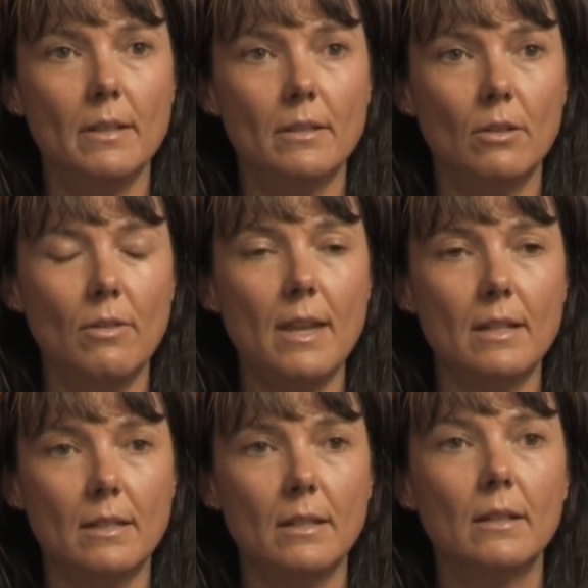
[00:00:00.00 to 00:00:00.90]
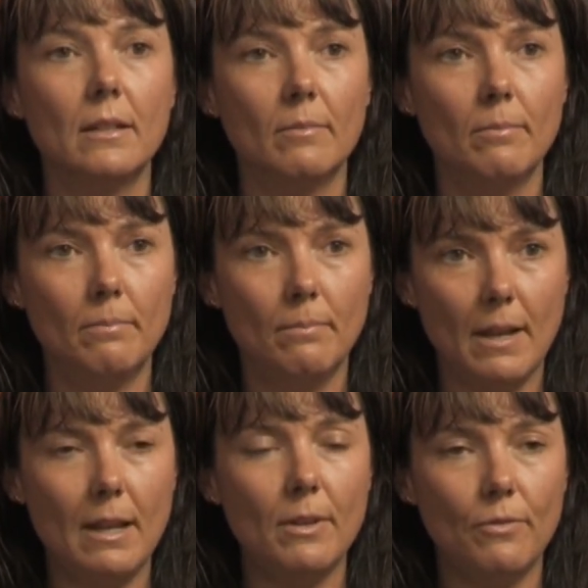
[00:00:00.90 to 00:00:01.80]
And so that
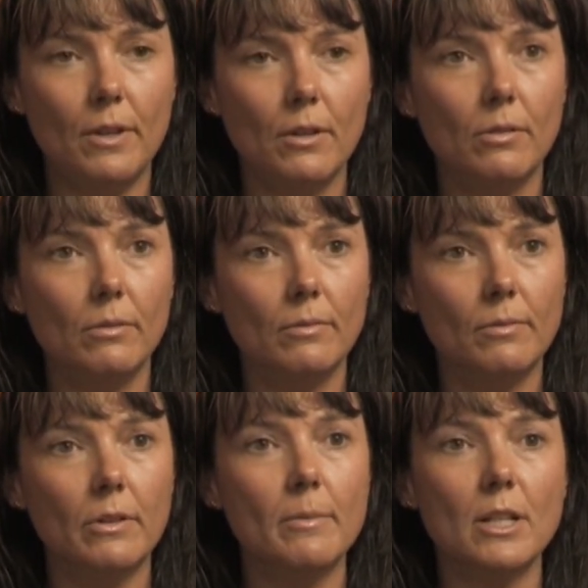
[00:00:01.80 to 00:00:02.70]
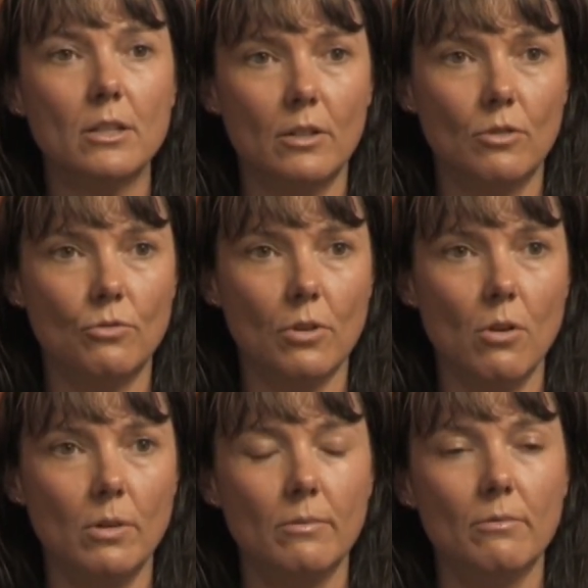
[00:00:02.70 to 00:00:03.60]
made me feel very much in control. It